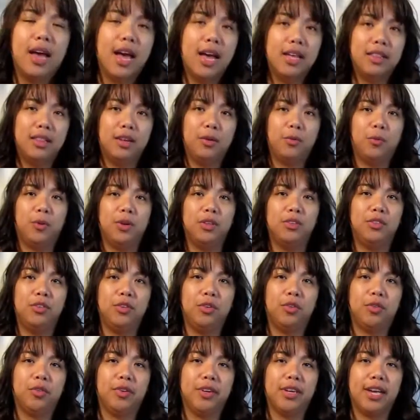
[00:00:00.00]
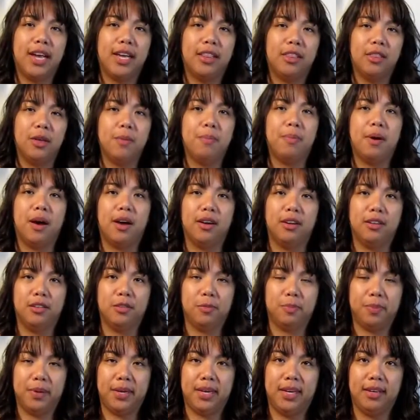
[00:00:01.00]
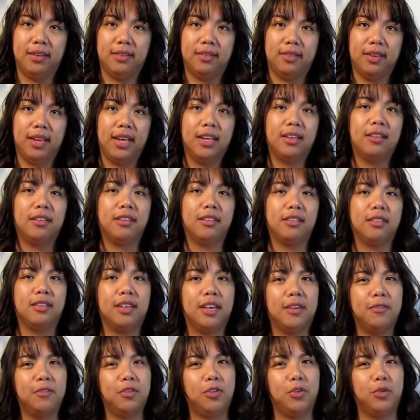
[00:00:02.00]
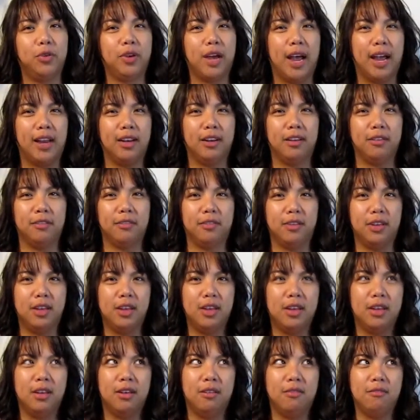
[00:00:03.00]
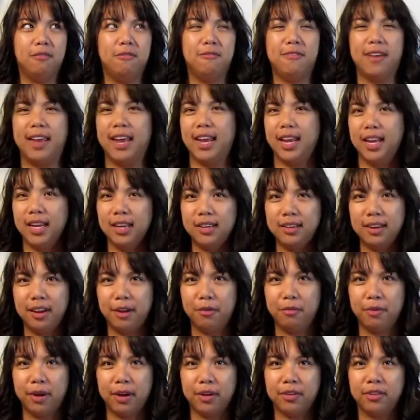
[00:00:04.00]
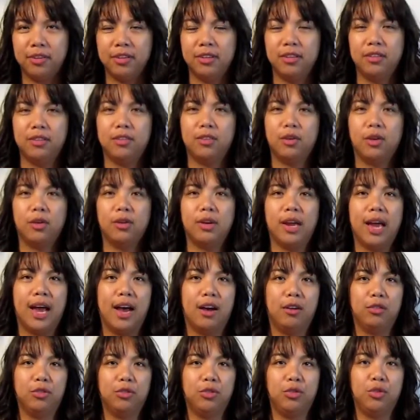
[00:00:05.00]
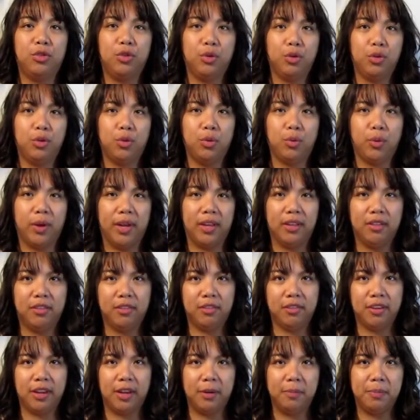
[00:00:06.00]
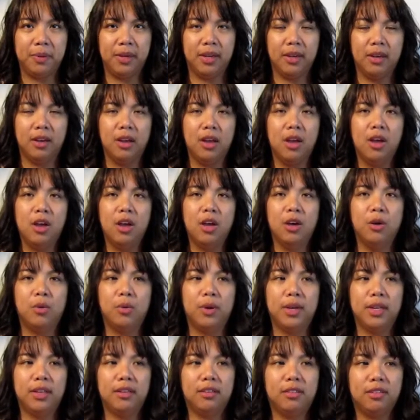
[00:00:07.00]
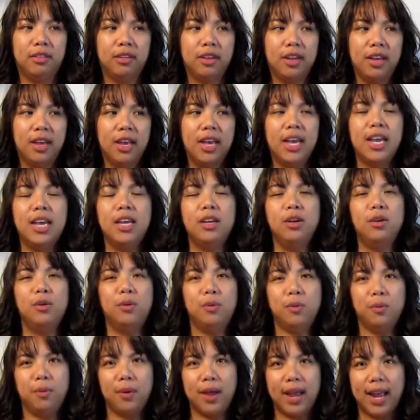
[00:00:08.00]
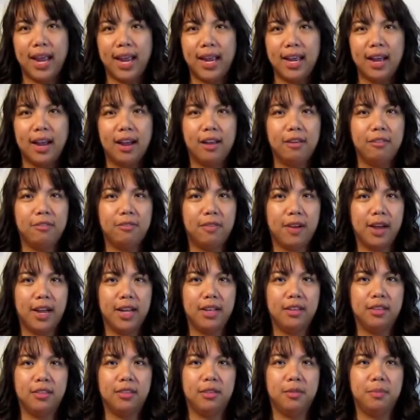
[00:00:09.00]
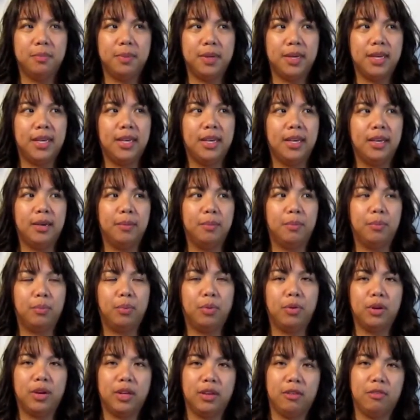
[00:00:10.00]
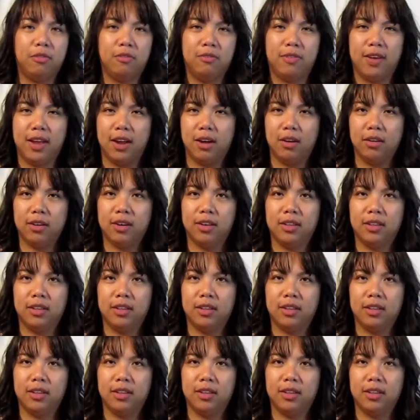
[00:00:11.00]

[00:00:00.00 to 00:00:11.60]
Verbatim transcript: And then once you create the bodice piece, it just gives you kind of vague directions on how to do the waist shaping, which in a way I find to be pretty fair